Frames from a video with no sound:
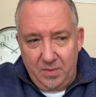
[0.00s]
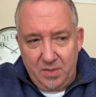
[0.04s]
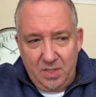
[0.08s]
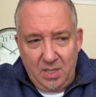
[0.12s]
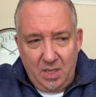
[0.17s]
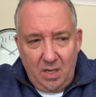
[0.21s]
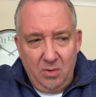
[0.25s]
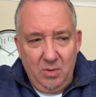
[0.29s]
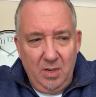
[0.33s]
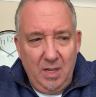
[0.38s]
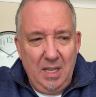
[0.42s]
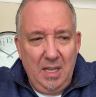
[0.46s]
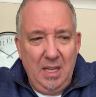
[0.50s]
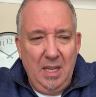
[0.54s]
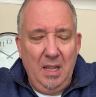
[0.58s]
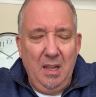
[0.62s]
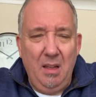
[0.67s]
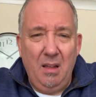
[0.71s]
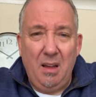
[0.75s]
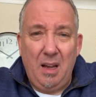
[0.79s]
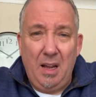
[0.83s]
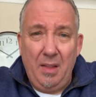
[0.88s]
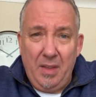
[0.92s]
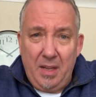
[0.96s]
So
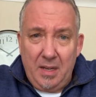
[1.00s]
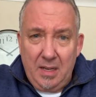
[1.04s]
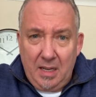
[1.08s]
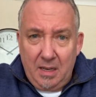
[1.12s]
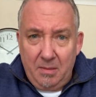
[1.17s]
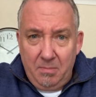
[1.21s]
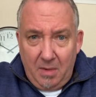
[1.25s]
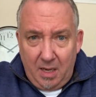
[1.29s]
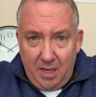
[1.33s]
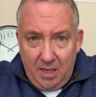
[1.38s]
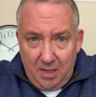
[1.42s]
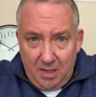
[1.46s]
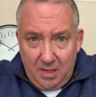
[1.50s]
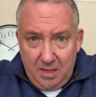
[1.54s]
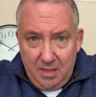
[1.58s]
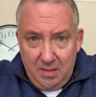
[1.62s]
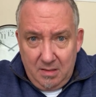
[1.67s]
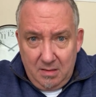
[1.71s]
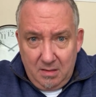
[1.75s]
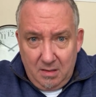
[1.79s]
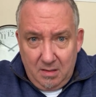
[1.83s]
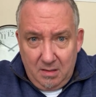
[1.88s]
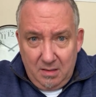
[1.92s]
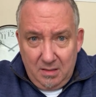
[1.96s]
I then had my
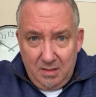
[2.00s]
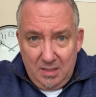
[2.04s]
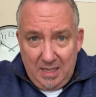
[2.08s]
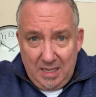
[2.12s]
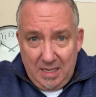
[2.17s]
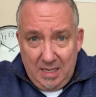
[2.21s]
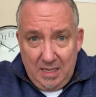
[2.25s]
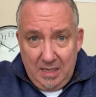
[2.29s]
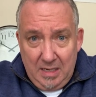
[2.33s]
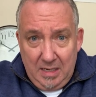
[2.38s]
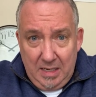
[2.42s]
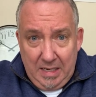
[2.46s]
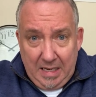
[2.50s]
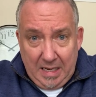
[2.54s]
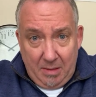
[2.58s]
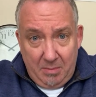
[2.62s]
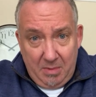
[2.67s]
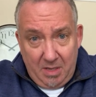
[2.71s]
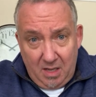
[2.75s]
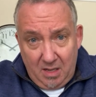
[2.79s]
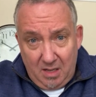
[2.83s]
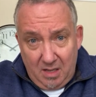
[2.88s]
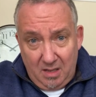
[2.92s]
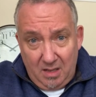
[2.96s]
eyes on a
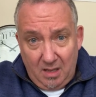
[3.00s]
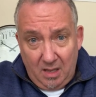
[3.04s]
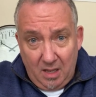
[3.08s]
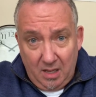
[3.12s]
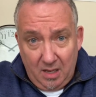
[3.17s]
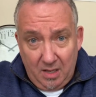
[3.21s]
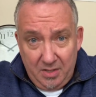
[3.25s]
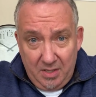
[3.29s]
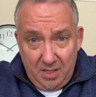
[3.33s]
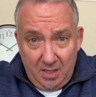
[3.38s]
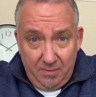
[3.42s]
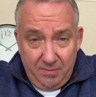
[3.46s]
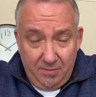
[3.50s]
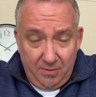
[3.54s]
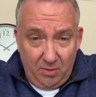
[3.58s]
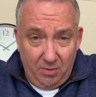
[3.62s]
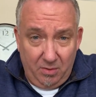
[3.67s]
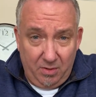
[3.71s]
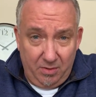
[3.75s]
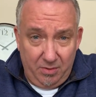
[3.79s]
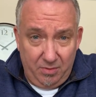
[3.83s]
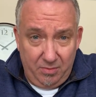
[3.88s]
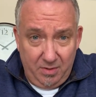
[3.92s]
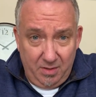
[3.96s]
Yamaha
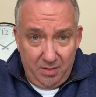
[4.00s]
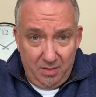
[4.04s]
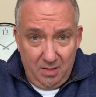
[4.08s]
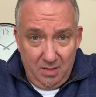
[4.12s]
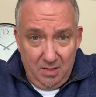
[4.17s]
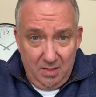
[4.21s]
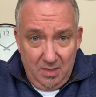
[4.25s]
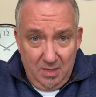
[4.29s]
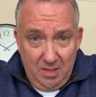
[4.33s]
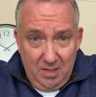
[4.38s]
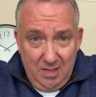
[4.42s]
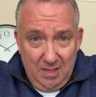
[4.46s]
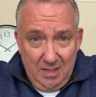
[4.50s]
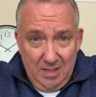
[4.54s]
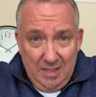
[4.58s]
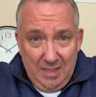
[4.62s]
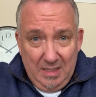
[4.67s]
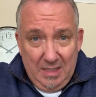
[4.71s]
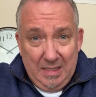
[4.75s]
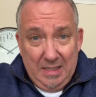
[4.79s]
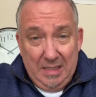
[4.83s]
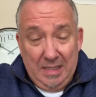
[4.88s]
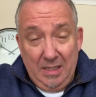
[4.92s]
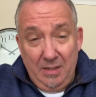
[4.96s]
RD400.
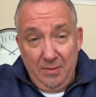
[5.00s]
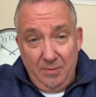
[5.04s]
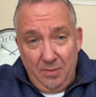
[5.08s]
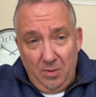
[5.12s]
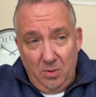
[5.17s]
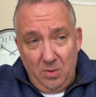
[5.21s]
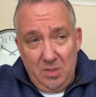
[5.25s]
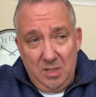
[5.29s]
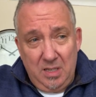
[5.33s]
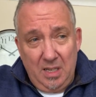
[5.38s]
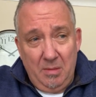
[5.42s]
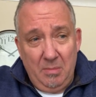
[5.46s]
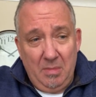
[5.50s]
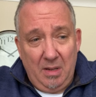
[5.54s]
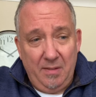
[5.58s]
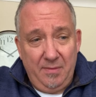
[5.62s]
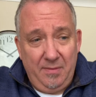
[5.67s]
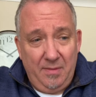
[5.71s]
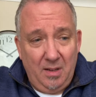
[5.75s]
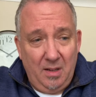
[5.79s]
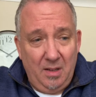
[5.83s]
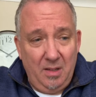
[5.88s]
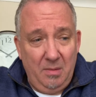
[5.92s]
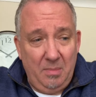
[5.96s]
Unfortunately, my
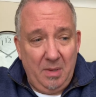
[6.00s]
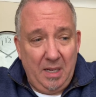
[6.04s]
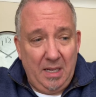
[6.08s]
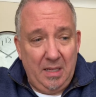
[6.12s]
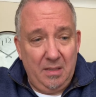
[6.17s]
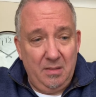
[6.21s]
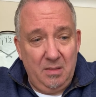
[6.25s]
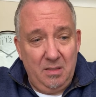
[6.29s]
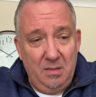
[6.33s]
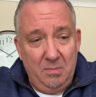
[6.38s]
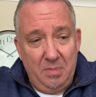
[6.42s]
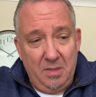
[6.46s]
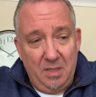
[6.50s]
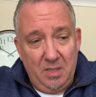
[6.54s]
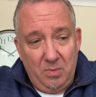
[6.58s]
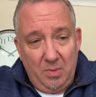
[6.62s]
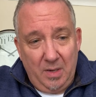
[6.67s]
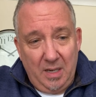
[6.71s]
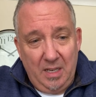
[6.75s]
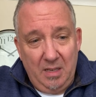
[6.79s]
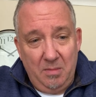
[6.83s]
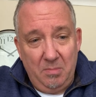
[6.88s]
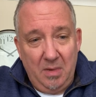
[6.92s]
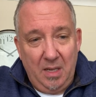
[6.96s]
father began to
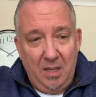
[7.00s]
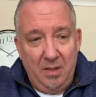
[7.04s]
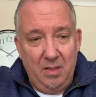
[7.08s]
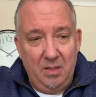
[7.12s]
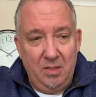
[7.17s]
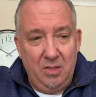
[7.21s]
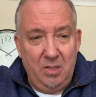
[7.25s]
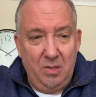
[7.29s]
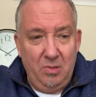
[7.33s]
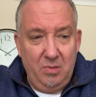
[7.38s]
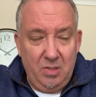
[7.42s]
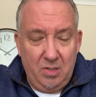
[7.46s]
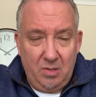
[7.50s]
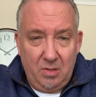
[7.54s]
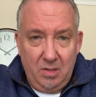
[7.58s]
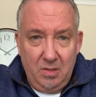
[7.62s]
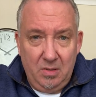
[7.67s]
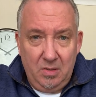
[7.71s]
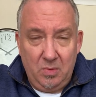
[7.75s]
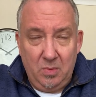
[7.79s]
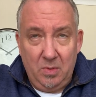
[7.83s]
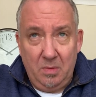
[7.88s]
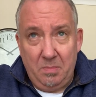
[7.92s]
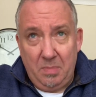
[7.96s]
persuade me that
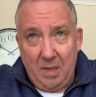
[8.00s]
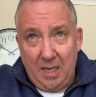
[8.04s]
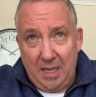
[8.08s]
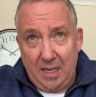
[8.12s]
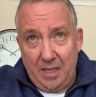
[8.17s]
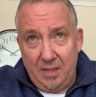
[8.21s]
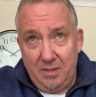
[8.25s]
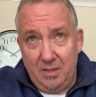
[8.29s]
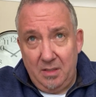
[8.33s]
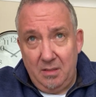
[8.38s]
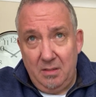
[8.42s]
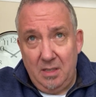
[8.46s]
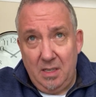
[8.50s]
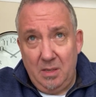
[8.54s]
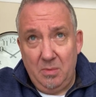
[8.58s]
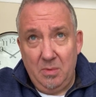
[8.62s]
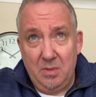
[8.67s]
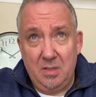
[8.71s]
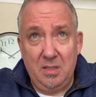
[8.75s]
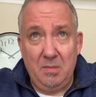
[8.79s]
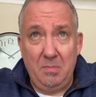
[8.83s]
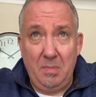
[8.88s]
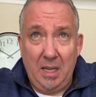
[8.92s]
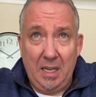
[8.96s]
2-strokes were bad and they were
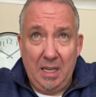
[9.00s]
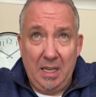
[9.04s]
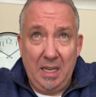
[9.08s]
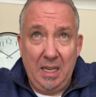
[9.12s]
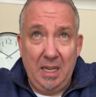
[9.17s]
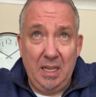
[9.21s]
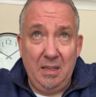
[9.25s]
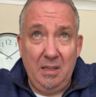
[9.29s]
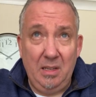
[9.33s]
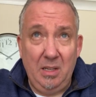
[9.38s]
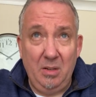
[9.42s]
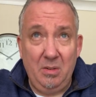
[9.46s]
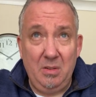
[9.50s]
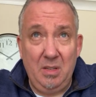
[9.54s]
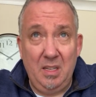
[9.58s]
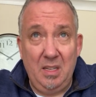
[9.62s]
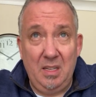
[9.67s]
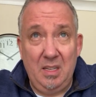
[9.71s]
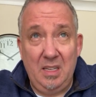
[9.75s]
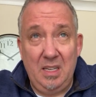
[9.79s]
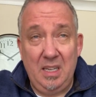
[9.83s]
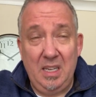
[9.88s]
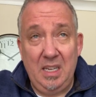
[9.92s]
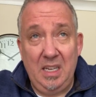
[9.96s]
smelly, and look
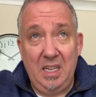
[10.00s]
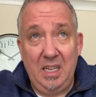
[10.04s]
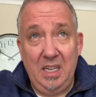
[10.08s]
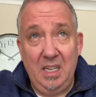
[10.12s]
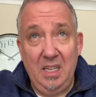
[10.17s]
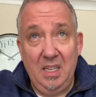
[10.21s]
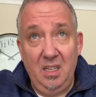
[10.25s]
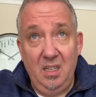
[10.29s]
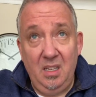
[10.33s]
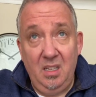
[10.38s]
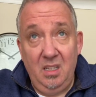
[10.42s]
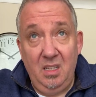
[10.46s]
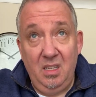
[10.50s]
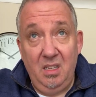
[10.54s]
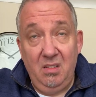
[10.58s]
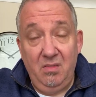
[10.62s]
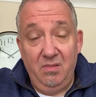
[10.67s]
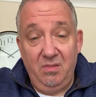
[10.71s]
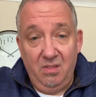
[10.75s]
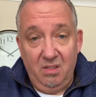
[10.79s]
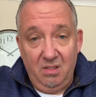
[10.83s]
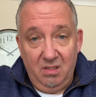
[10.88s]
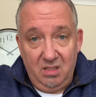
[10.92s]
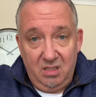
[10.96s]
at a
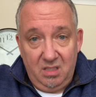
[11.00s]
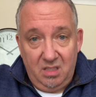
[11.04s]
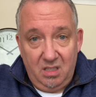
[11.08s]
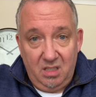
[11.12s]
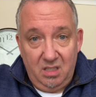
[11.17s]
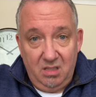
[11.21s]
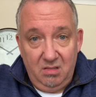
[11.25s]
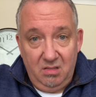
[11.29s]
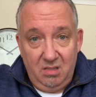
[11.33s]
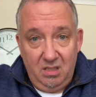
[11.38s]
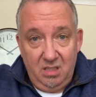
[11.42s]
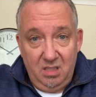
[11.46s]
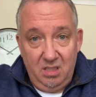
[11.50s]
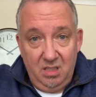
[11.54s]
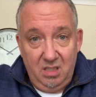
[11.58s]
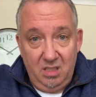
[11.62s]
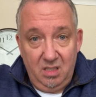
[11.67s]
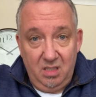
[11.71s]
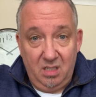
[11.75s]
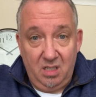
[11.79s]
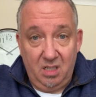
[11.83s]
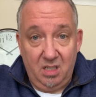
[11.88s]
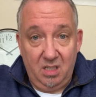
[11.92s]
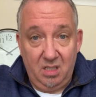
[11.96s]
4-stroke
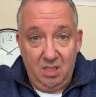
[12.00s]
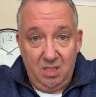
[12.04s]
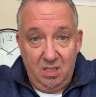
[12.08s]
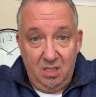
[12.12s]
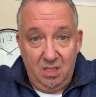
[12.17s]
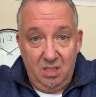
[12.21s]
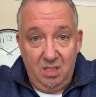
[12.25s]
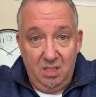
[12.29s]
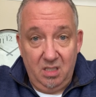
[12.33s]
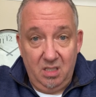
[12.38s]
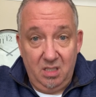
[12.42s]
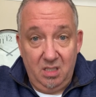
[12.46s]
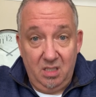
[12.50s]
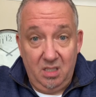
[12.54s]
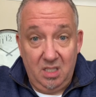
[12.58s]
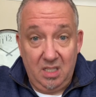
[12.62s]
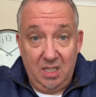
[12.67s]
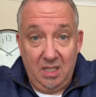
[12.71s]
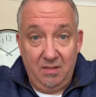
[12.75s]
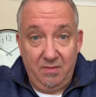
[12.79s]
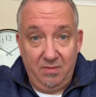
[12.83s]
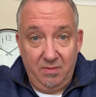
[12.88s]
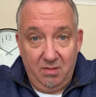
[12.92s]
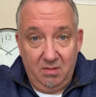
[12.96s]

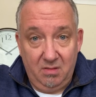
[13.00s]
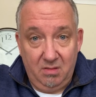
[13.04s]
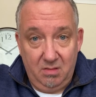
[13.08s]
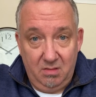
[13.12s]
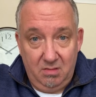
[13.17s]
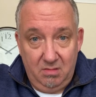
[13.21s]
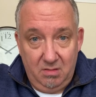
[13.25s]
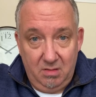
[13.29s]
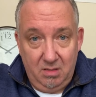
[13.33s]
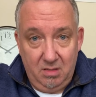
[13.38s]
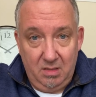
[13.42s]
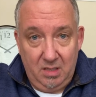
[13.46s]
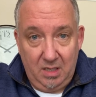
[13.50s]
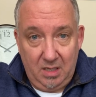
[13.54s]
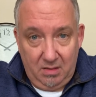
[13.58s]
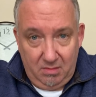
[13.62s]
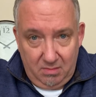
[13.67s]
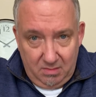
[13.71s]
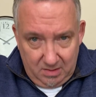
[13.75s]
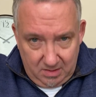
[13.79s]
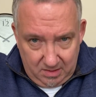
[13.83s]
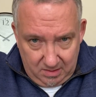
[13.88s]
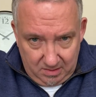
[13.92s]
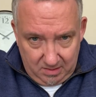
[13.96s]
Z400
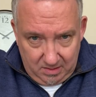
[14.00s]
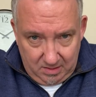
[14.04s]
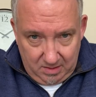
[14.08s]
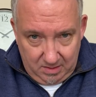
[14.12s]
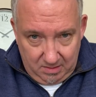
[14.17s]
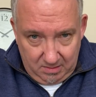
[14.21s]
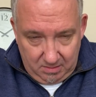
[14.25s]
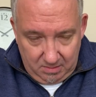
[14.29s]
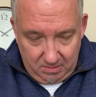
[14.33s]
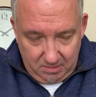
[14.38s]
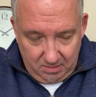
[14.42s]
Kawasaki.